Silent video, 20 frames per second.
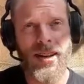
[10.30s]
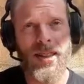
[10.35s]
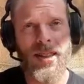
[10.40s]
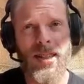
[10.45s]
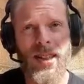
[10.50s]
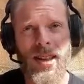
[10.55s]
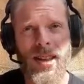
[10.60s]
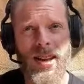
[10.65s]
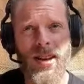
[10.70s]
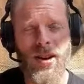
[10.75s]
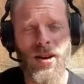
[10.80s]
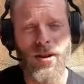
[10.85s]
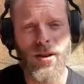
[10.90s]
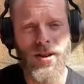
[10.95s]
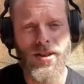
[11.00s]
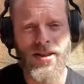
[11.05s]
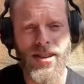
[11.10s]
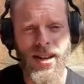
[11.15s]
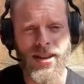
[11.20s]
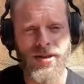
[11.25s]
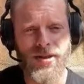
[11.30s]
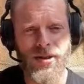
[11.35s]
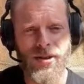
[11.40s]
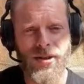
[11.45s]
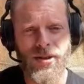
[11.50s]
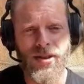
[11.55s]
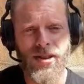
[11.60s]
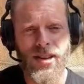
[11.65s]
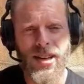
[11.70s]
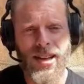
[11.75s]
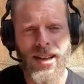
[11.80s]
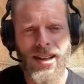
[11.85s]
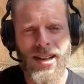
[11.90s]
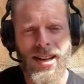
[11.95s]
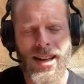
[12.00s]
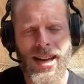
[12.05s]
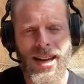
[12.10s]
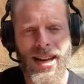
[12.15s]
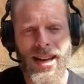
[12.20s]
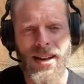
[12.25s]
the horizontal
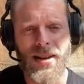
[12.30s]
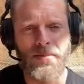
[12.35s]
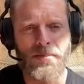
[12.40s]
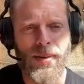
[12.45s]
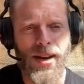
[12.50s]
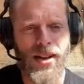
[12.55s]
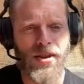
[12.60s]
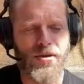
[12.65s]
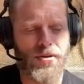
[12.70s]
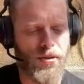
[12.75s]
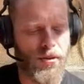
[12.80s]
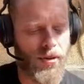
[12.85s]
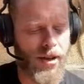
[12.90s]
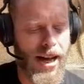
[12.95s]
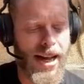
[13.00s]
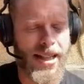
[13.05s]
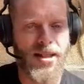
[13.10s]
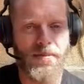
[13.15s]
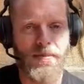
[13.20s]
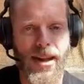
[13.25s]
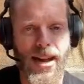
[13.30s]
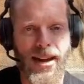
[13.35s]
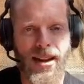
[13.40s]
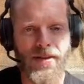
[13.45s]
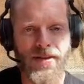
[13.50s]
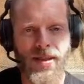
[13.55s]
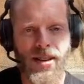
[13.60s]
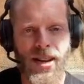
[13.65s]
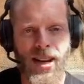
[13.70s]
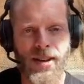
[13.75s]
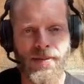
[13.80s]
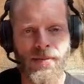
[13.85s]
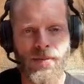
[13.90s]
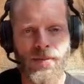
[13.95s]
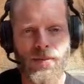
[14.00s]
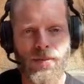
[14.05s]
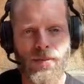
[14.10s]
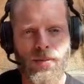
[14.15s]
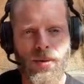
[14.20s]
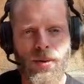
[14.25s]
module at the back of the knee.
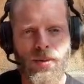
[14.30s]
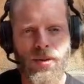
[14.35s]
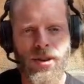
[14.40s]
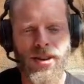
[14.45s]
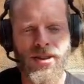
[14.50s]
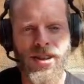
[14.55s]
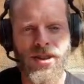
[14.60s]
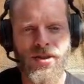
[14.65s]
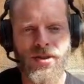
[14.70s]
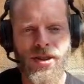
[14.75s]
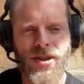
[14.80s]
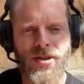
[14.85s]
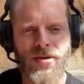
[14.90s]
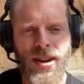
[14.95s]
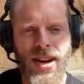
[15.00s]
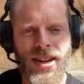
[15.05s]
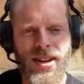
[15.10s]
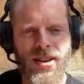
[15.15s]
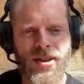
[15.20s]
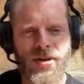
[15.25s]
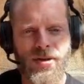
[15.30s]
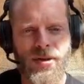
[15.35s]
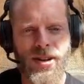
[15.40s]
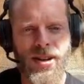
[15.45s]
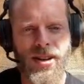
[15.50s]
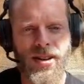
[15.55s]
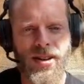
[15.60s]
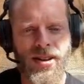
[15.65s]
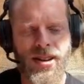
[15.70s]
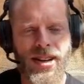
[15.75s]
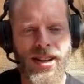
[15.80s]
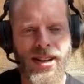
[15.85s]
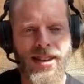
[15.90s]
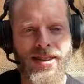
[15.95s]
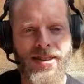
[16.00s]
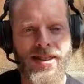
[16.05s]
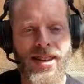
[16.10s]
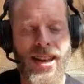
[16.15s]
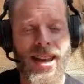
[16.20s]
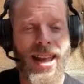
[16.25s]
What we're essentially trying to do here
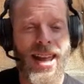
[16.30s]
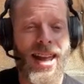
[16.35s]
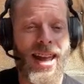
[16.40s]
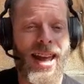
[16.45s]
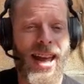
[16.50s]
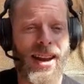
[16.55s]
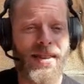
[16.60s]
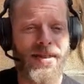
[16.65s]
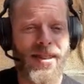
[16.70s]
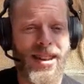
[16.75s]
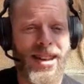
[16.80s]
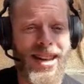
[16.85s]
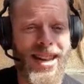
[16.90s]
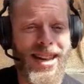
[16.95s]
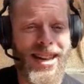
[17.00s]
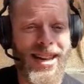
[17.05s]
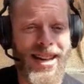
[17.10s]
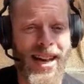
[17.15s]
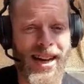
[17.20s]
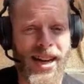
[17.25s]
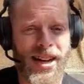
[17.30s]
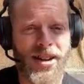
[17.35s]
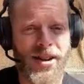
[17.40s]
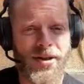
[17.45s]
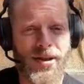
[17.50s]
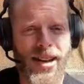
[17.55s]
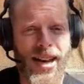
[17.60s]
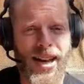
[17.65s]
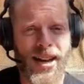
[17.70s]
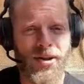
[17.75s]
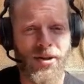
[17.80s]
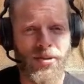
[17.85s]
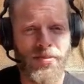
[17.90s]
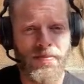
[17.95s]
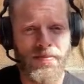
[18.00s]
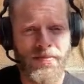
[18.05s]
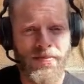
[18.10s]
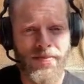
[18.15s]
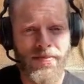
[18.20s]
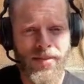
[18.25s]
is have the knee at 90-degree angle,
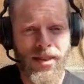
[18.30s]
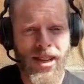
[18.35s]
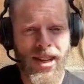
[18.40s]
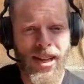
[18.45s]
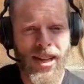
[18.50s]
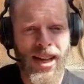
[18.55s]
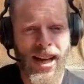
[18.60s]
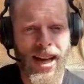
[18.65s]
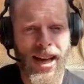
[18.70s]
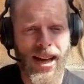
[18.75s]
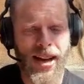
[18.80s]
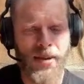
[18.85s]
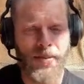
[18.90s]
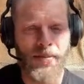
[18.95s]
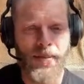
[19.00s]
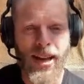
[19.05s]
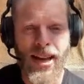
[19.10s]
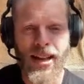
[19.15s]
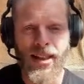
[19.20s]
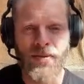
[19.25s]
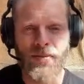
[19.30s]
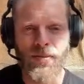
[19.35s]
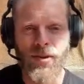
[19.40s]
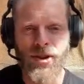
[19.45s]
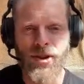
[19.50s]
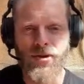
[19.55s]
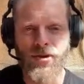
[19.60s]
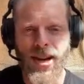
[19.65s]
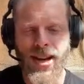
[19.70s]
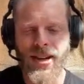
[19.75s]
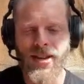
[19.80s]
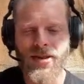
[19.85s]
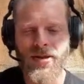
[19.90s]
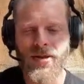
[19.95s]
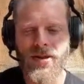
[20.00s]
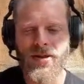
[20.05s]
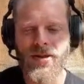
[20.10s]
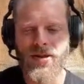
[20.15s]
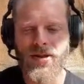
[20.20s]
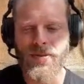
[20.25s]
and we're trying
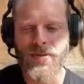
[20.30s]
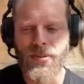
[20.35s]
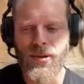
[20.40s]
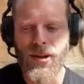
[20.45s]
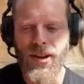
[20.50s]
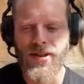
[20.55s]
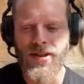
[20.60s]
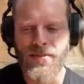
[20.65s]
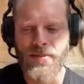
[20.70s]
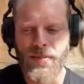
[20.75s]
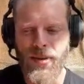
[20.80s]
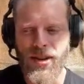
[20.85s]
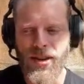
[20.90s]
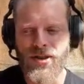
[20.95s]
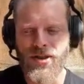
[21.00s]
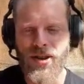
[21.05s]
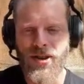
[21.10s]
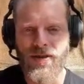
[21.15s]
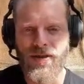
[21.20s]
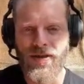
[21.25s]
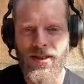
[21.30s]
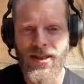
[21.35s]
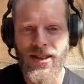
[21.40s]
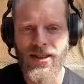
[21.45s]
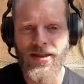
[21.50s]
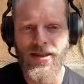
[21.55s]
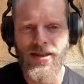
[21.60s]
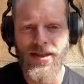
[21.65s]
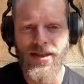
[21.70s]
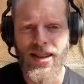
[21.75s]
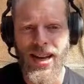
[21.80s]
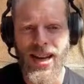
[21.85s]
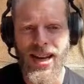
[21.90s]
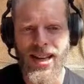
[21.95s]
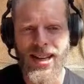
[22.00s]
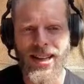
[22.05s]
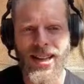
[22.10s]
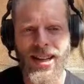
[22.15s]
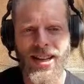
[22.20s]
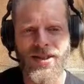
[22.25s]
to put as much of this
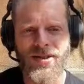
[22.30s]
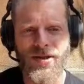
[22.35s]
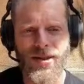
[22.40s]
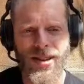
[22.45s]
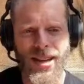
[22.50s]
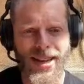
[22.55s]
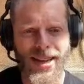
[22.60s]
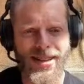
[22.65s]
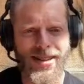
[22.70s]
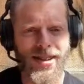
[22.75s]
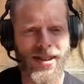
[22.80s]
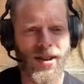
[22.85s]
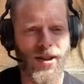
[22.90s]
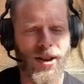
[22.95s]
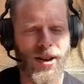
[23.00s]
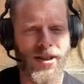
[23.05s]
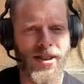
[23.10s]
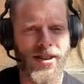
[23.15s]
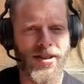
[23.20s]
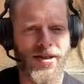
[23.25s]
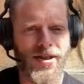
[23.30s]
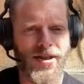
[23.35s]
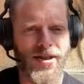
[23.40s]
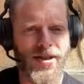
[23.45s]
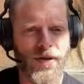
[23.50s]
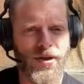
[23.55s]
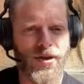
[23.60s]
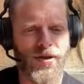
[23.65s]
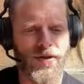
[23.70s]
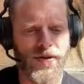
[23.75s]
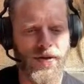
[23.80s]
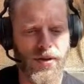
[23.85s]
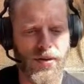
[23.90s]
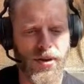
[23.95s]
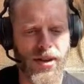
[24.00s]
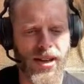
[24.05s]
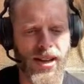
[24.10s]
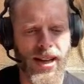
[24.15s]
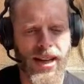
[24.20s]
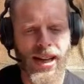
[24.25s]
laser light on the synovial
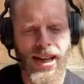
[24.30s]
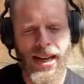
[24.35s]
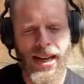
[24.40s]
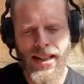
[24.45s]
fluid.